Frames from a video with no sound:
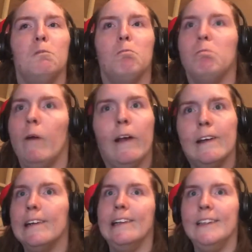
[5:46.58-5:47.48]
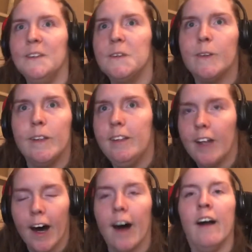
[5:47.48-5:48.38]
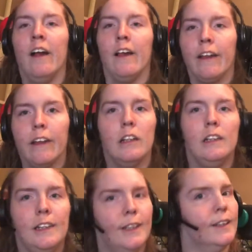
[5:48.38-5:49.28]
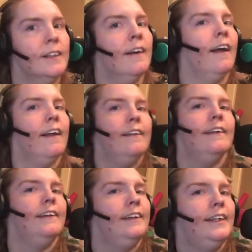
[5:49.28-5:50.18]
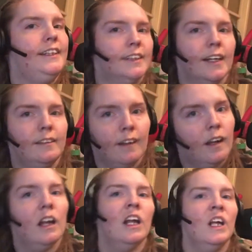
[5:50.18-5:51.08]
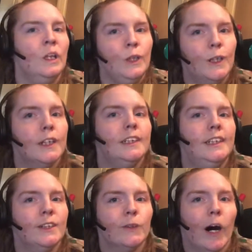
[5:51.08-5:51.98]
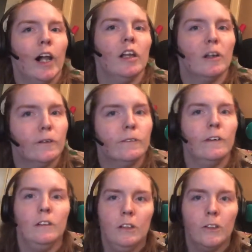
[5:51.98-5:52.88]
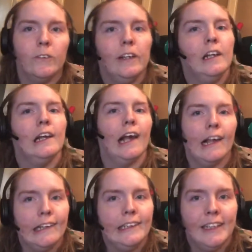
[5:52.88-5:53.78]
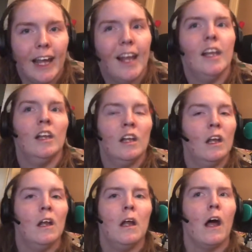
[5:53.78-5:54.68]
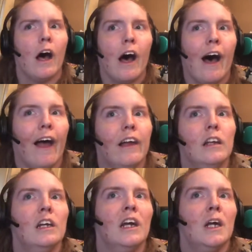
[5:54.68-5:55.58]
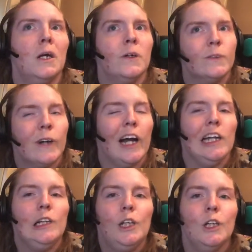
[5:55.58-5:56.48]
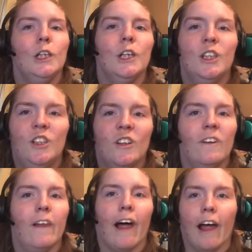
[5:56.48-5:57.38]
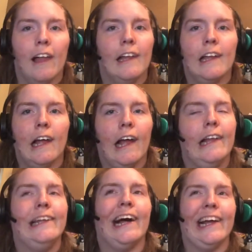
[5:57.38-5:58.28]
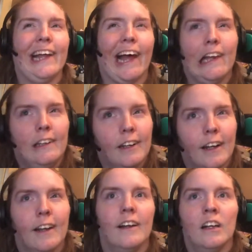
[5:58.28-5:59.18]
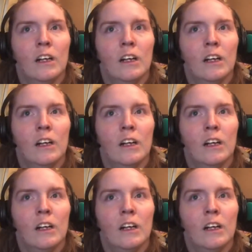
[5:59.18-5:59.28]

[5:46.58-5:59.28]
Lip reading: parents were talking to an instructor, so she walked over to me and said, "Hi, why do you do that?" And I asked her,